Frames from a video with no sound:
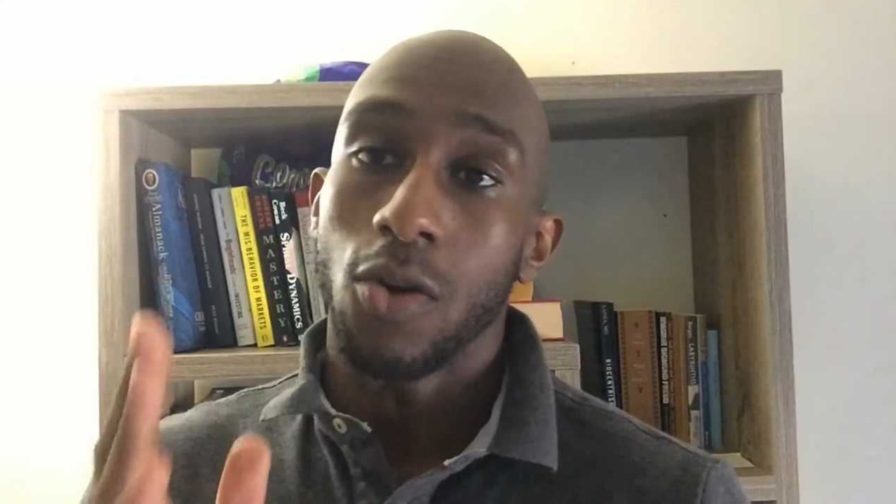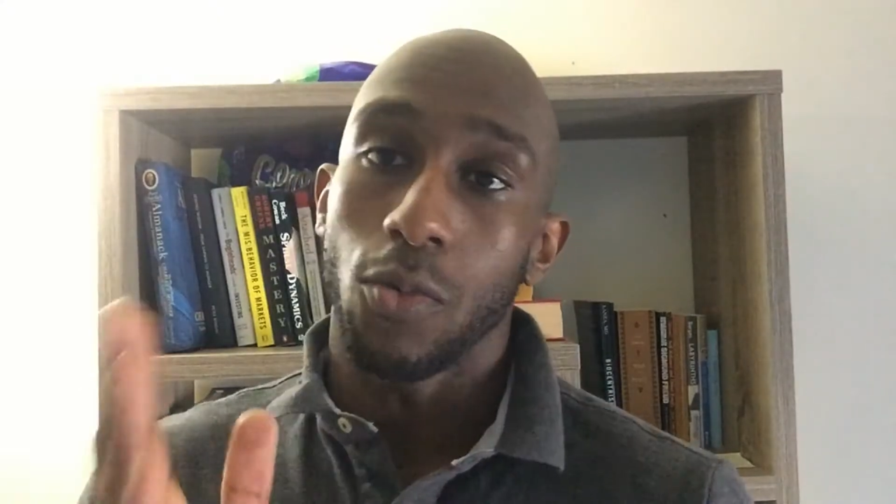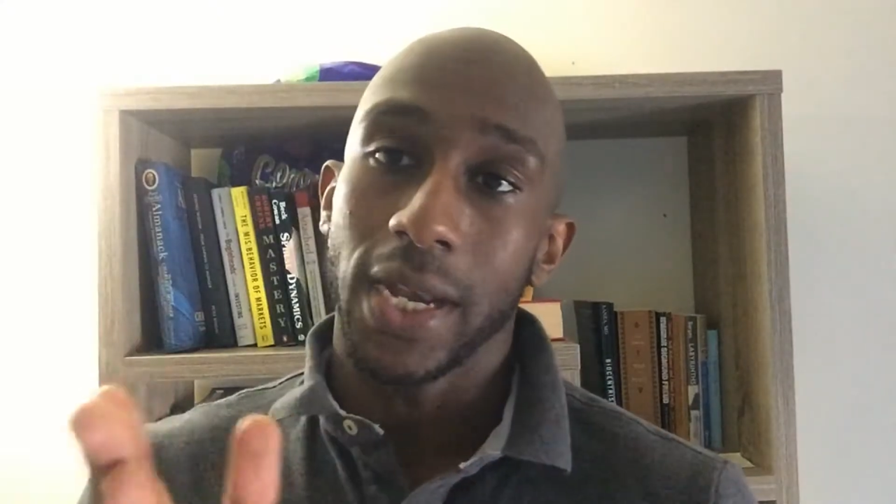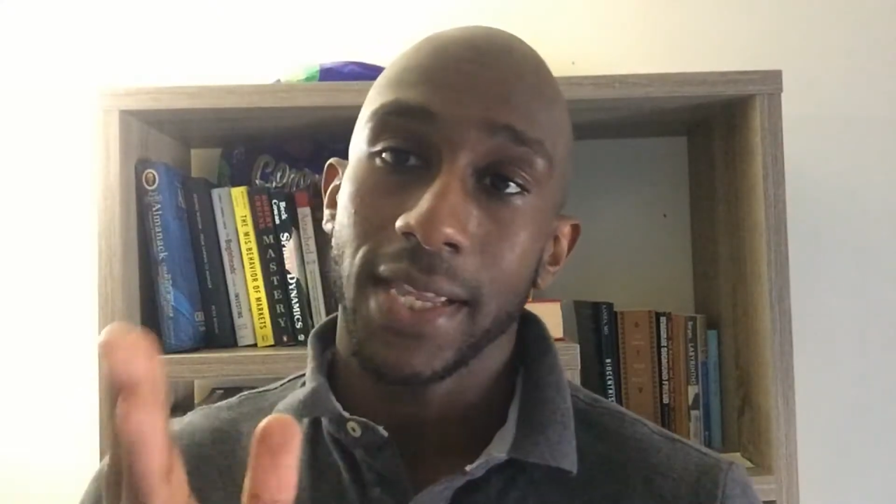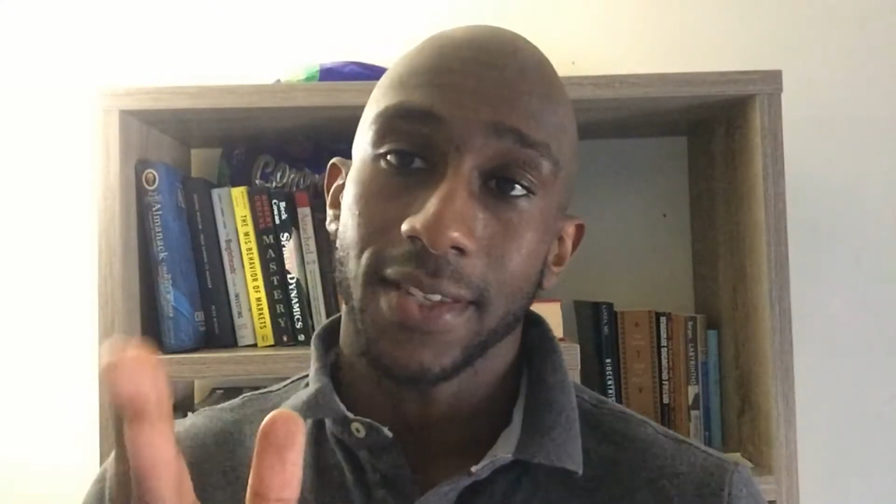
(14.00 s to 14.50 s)

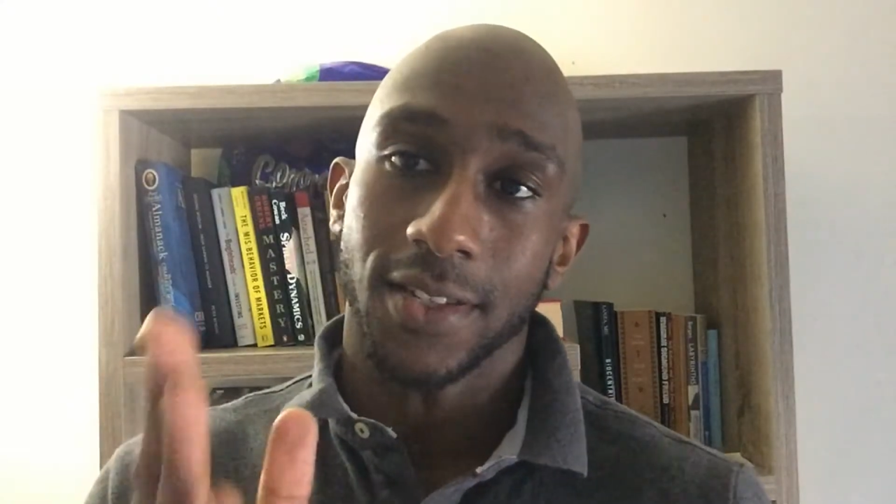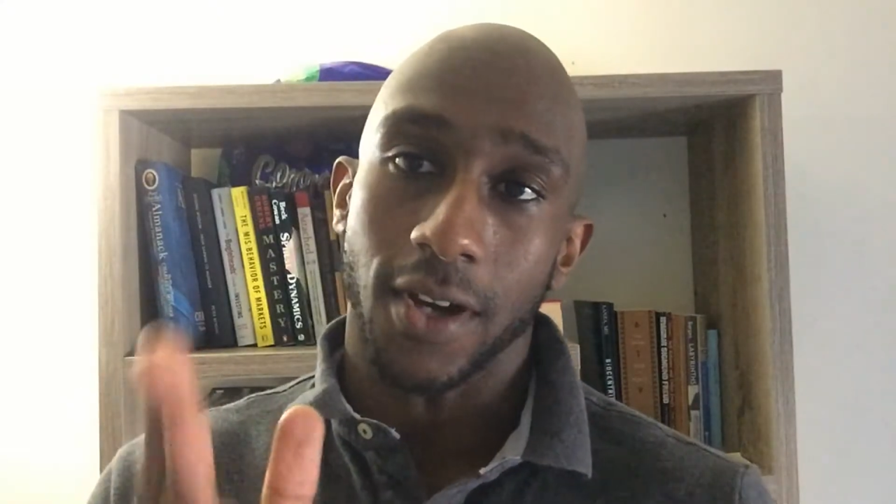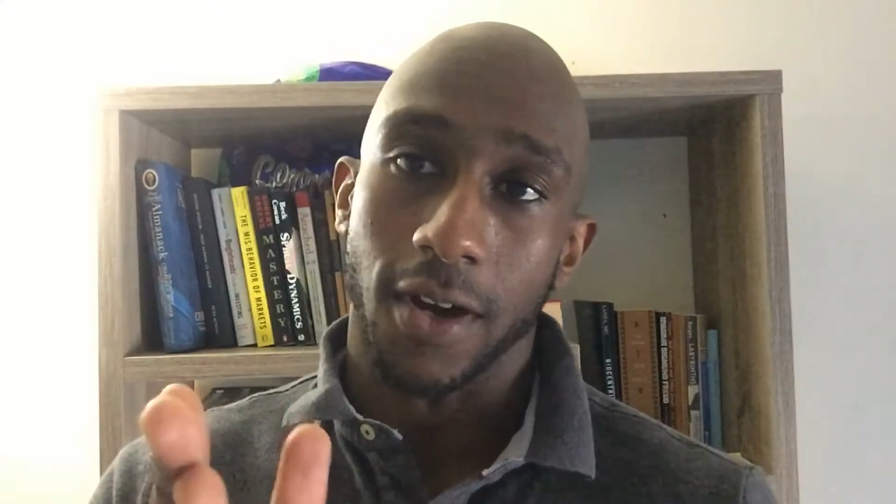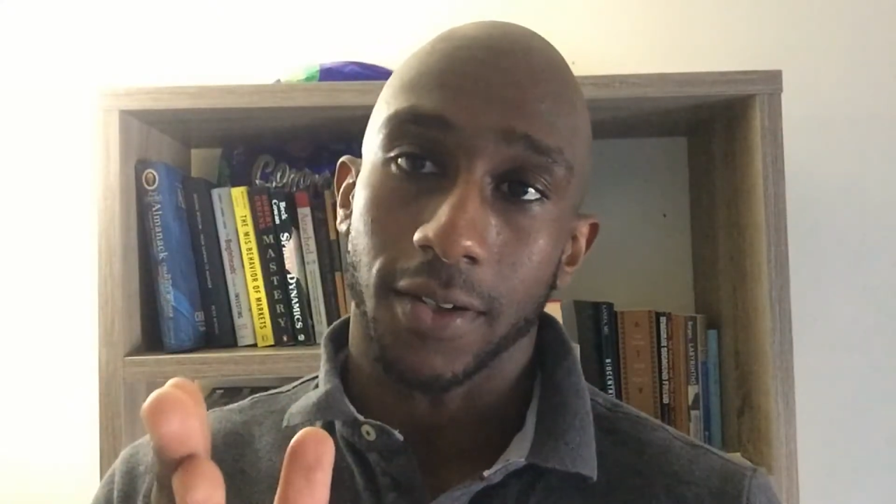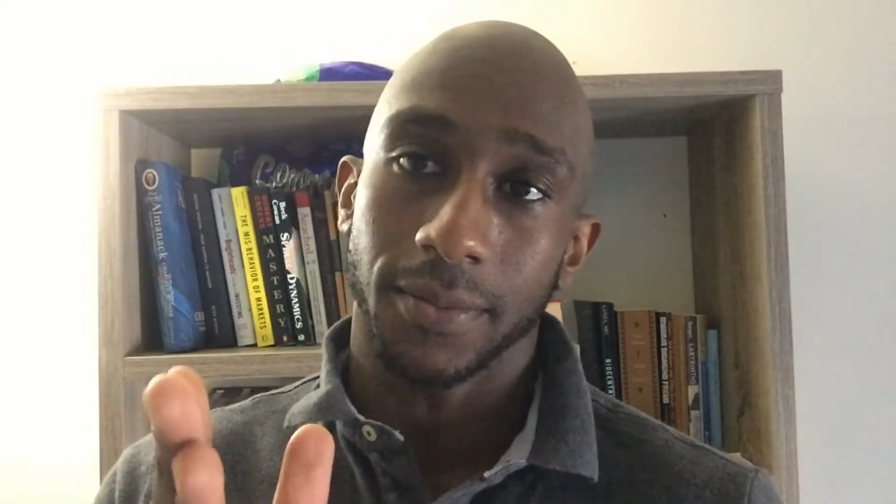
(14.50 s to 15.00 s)
We need to
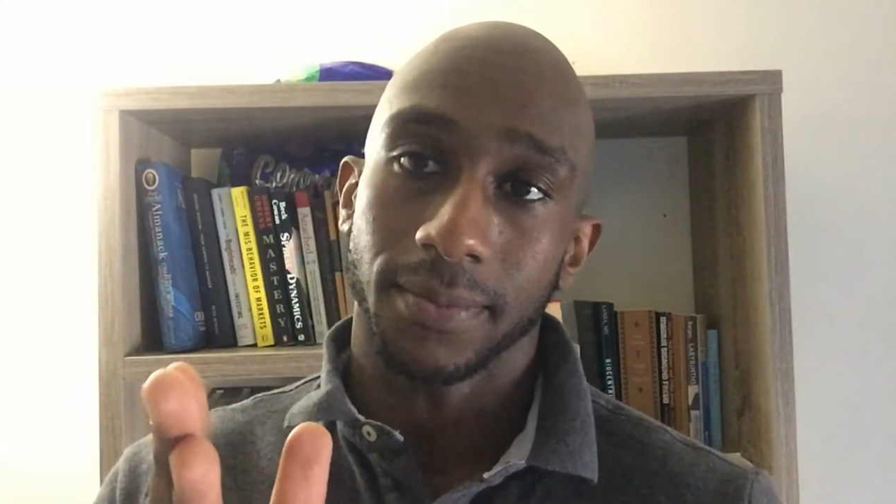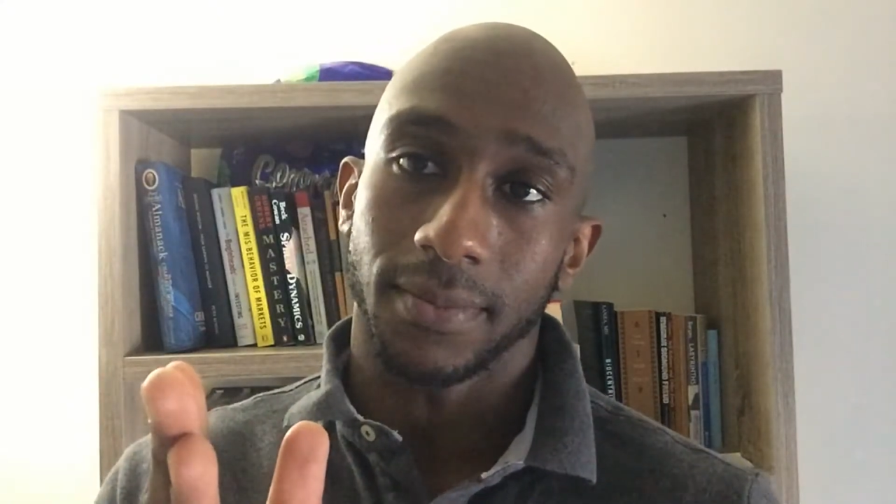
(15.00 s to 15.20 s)
talk